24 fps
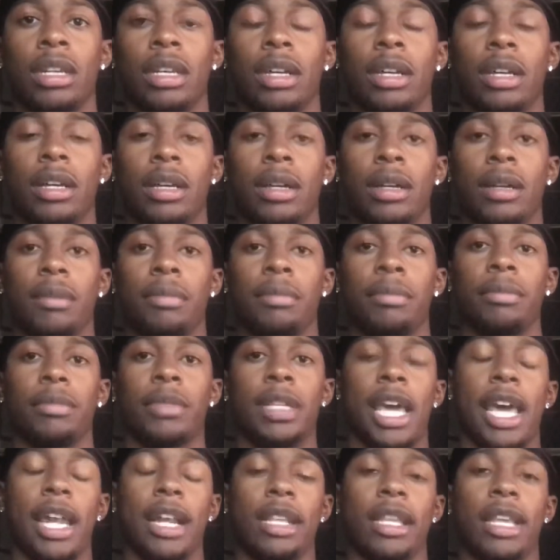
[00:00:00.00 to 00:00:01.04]
Um,
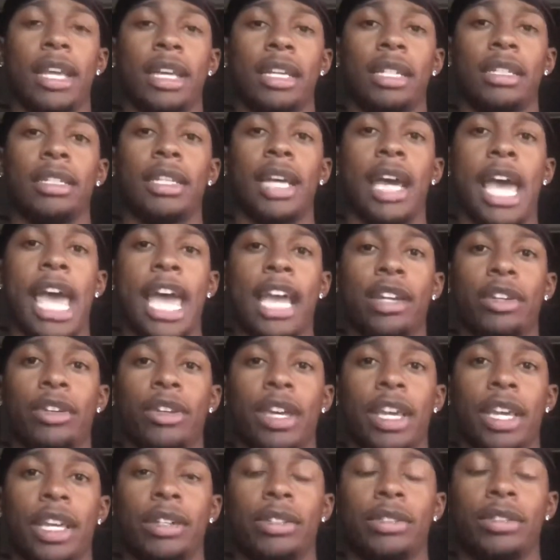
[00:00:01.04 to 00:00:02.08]
at a, like a diagonal
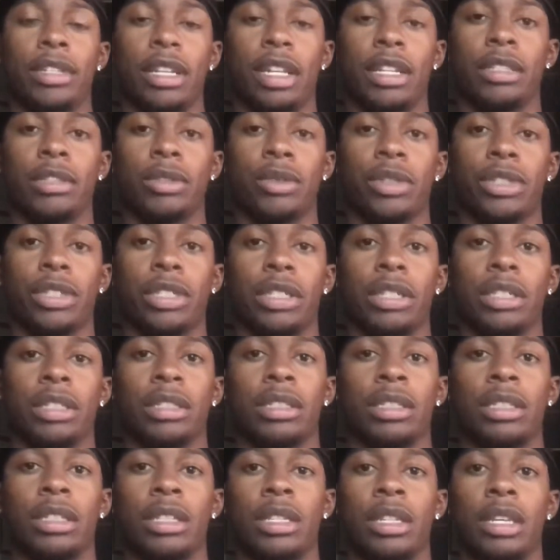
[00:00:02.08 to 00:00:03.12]
angle, 10
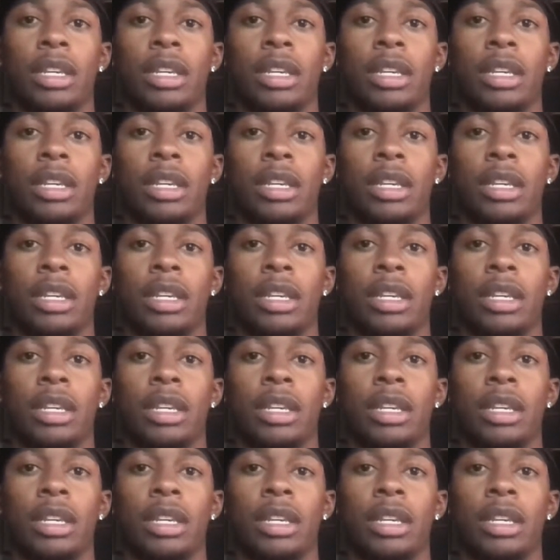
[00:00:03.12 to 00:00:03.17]
swishes.